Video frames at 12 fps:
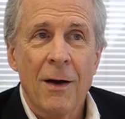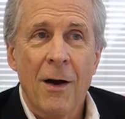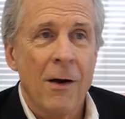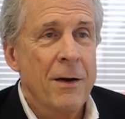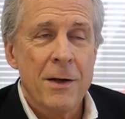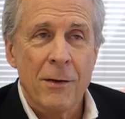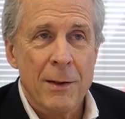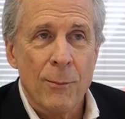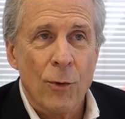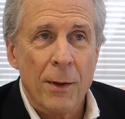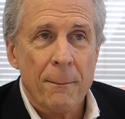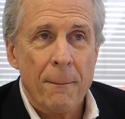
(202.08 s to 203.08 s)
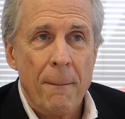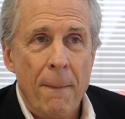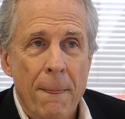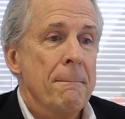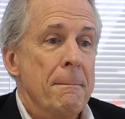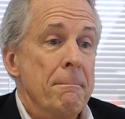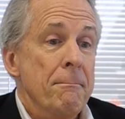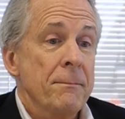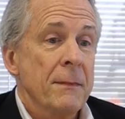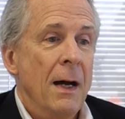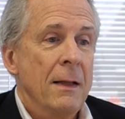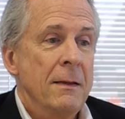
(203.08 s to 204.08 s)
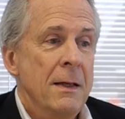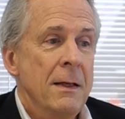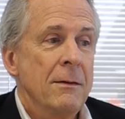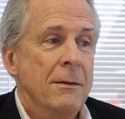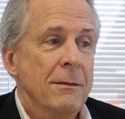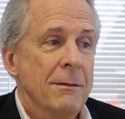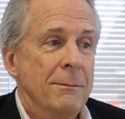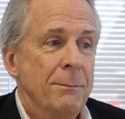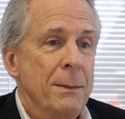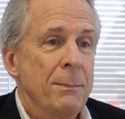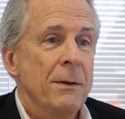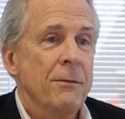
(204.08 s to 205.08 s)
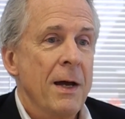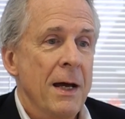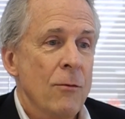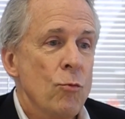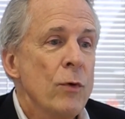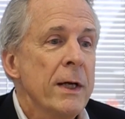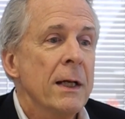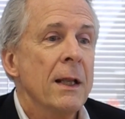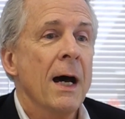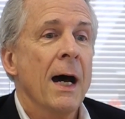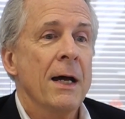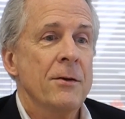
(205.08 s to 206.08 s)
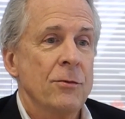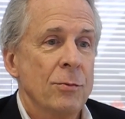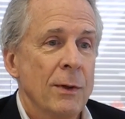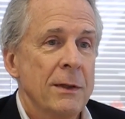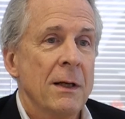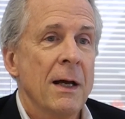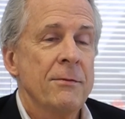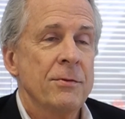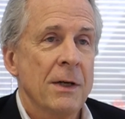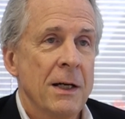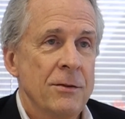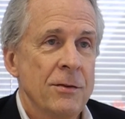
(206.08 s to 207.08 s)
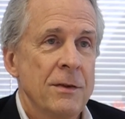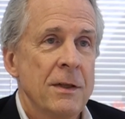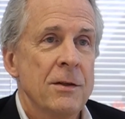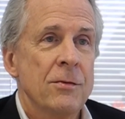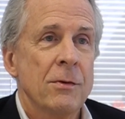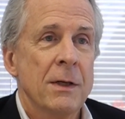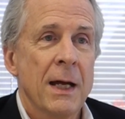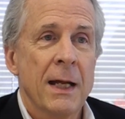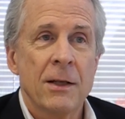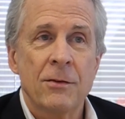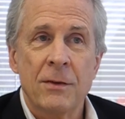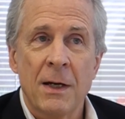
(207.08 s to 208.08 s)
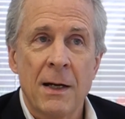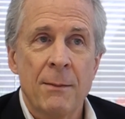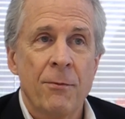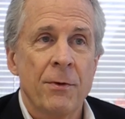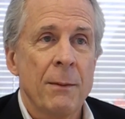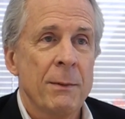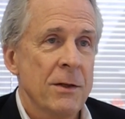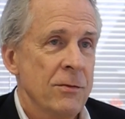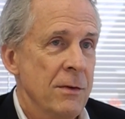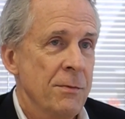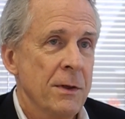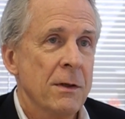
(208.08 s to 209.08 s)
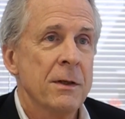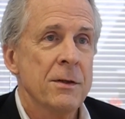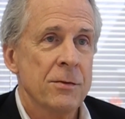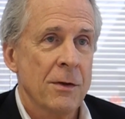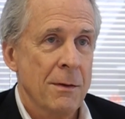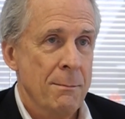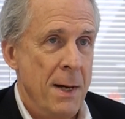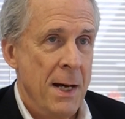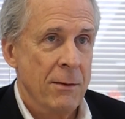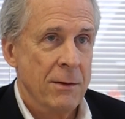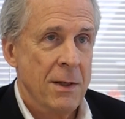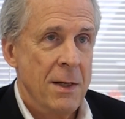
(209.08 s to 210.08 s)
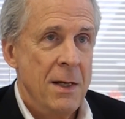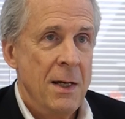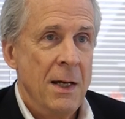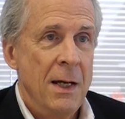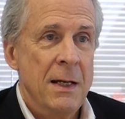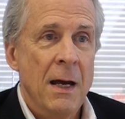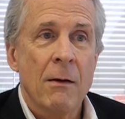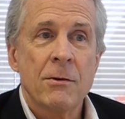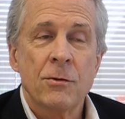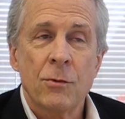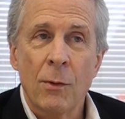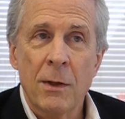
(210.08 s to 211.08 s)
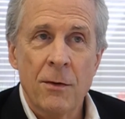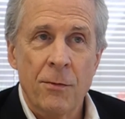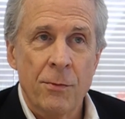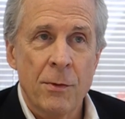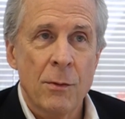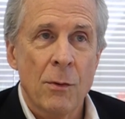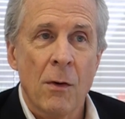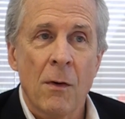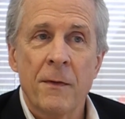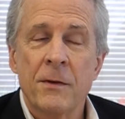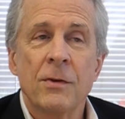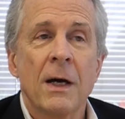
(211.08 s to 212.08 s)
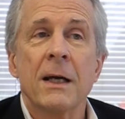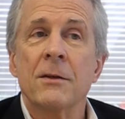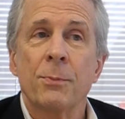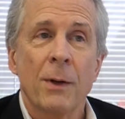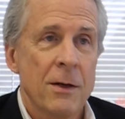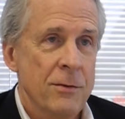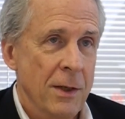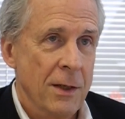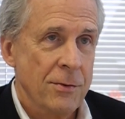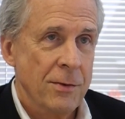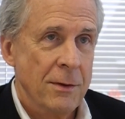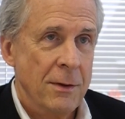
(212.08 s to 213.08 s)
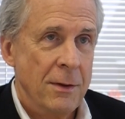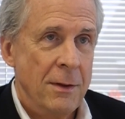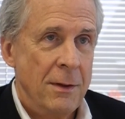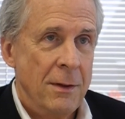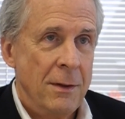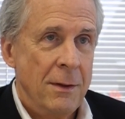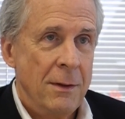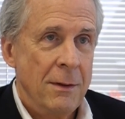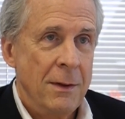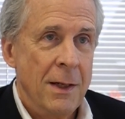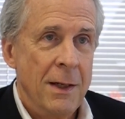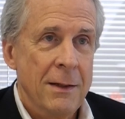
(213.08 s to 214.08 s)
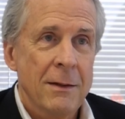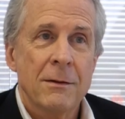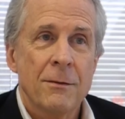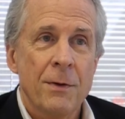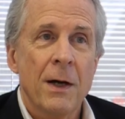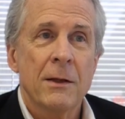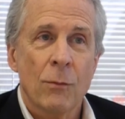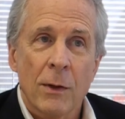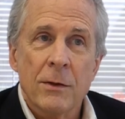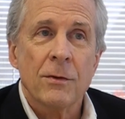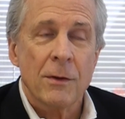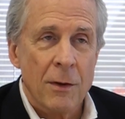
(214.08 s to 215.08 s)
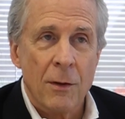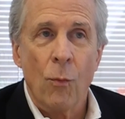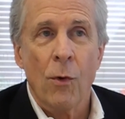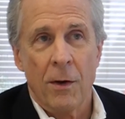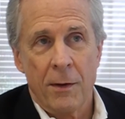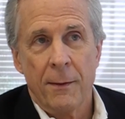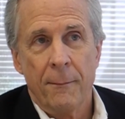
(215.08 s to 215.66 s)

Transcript: aren't here anymore. I think people have kind of realized what the life sciences industry and its time frame and its difficulties are about. And now it's sorting through all the science projects, okay, to find the ones that are going to work.